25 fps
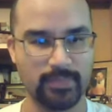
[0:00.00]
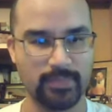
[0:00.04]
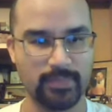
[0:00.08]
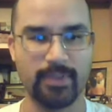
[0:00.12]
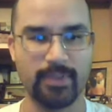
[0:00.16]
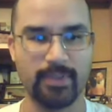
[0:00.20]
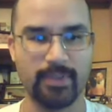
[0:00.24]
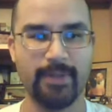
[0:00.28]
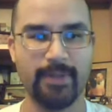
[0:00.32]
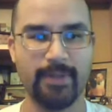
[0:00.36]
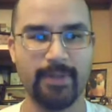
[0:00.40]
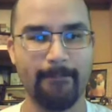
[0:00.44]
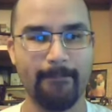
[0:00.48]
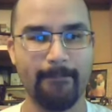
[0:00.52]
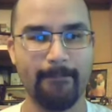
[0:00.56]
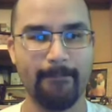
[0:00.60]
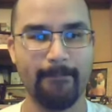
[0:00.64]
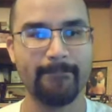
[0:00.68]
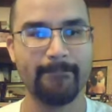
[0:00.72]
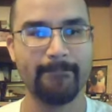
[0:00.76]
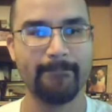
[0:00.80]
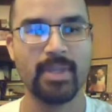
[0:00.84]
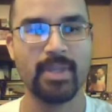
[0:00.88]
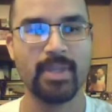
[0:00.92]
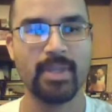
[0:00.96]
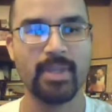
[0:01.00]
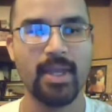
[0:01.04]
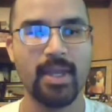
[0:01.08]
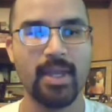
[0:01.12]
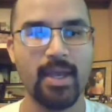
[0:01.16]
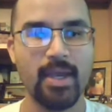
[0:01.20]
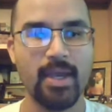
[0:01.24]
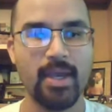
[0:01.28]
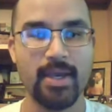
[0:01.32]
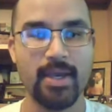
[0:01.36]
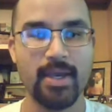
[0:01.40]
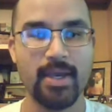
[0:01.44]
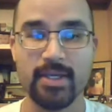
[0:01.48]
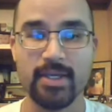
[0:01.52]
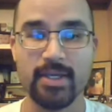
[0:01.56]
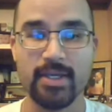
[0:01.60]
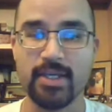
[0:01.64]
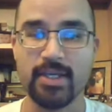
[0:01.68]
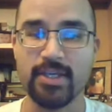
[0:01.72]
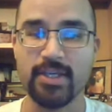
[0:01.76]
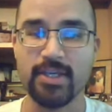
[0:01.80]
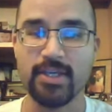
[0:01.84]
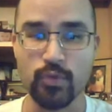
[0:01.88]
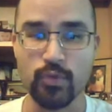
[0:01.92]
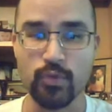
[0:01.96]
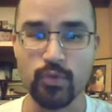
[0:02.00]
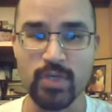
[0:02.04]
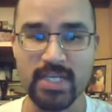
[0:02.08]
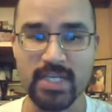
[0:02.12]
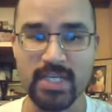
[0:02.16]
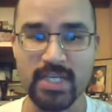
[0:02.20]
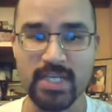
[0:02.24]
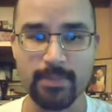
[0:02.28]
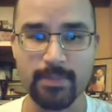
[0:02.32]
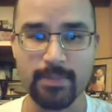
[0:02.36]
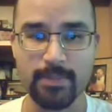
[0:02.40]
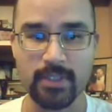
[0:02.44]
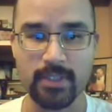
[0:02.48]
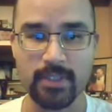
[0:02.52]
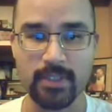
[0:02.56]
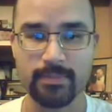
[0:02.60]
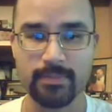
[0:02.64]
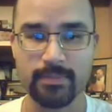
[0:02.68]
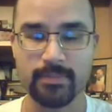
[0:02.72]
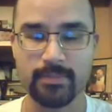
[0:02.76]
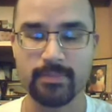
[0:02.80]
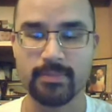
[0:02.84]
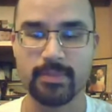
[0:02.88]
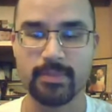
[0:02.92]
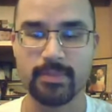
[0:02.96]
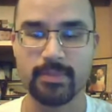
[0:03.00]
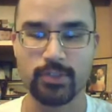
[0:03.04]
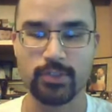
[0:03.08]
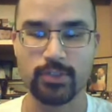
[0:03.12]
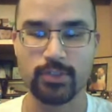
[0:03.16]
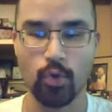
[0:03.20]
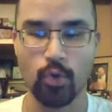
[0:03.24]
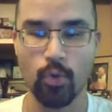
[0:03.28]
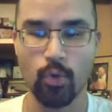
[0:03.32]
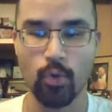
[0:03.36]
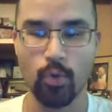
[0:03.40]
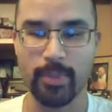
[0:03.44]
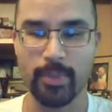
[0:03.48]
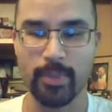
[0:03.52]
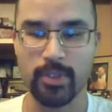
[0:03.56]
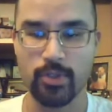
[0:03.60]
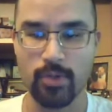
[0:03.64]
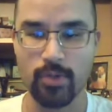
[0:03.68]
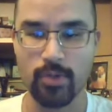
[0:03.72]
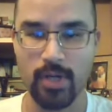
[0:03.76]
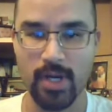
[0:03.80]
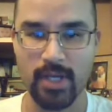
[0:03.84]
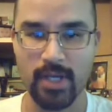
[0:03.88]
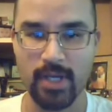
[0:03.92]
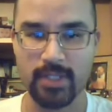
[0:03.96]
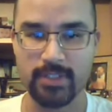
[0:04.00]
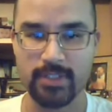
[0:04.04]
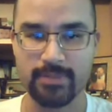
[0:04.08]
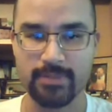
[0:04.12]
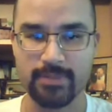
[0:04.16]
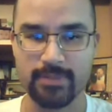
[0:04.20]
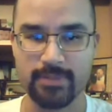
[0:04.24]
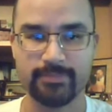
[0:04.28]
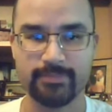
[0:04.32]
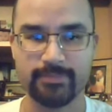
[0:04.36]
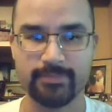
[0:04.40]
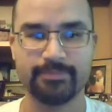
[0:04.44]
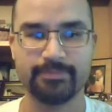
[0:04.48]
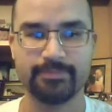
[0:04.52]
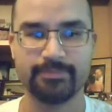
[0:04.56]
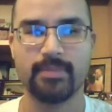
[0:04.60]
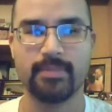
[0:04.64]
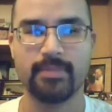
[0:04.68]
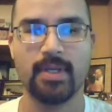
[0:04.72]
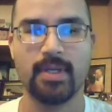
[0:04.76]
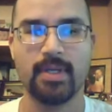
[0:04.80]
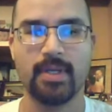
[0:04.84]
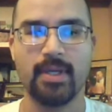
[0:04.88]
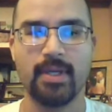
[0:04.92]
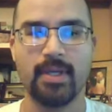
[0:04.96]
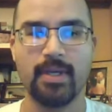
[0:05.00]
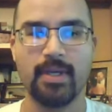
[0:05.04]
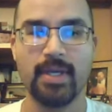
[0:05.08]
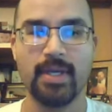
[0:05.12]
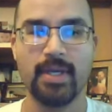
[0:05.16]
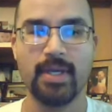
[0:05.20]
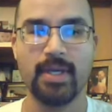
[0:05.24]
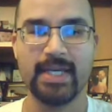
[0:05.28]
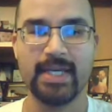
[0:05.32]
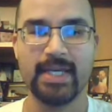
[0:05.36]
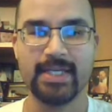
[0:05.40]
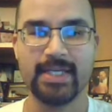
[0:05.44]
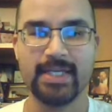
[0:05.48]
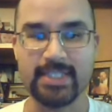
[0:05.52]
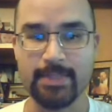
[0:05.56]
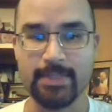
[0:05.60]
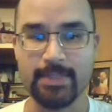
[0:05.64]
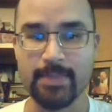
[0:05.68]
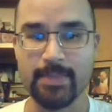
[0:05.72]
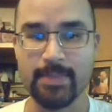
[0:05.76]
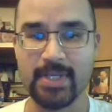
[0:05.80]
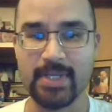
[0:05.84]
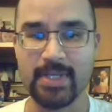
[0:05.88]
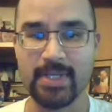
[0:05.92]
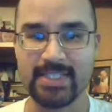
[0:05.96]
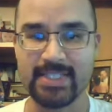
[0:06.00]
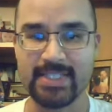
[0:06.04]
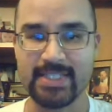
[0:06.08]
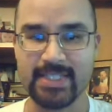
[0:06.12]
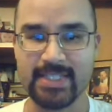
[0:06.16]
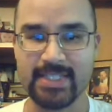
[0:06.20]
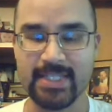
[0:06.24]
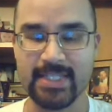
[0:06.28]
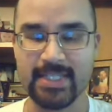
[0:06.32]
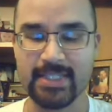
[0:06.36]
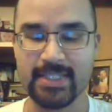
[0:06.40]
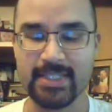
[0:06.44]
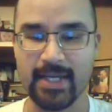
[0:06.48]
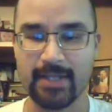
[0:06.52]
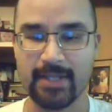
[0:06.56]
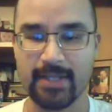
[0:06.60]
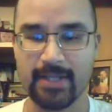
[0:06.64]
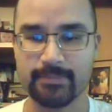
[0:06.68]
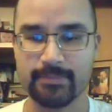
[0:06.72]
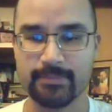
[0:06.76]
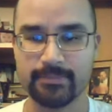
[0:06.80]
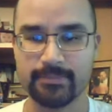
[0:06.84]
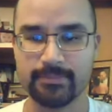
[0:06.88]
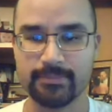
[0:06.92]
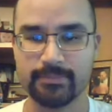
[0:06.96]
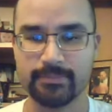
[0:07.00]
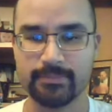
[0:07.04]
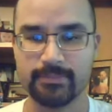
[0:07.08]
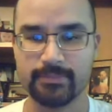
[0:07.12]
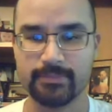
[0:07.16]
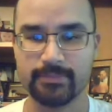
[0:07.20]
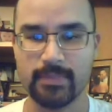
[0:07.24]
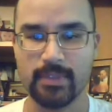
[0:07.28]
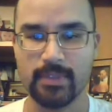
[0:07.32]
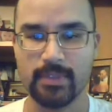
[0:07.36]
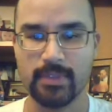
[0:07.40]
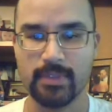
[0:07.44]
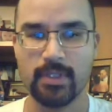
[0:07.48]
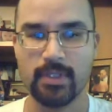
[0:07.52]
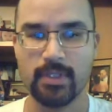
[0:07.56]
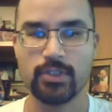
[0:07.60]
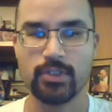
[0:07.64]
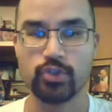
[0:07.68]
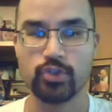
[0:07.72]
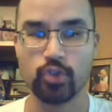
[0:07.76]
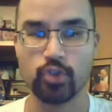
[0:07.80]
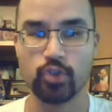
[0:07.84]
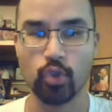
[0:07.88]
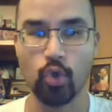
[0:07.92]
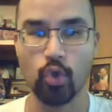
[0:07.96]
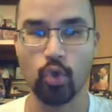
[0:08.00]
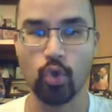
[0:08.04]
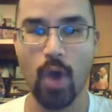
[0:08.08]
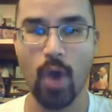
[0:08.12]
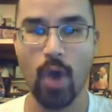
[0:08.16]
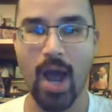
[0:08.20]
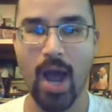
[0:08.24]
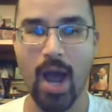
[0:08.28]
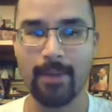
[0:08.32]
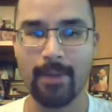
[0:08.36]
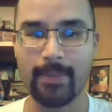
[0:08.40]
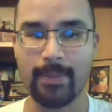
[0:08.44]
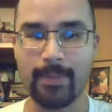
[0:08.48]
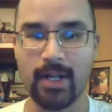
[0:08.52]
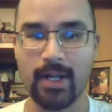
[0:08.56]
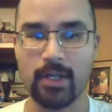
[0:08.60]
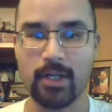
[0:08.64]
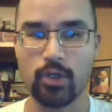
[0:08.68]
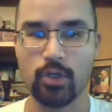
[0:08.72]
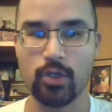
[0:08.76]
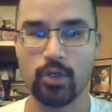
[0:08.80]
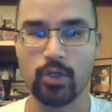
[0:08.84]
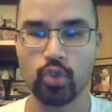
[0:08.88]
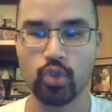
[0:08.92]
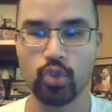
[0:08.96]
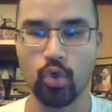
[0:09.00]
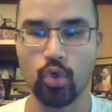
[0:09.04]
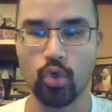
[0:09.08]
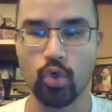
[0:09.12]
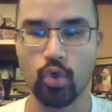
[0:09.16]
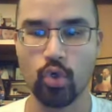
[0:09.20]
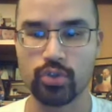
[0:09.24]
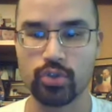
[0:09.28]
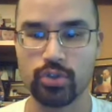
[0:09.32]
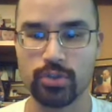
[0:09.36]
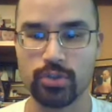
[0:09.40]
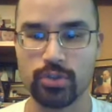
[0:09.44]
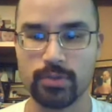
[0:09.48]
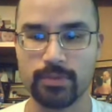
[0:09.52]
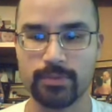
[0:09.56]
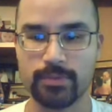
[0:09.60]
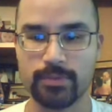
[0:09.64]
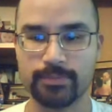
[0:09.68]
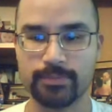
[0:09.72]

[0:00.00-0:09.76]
All right. If you need me, just open your eyes. Si me necesita, solo abra los ojos.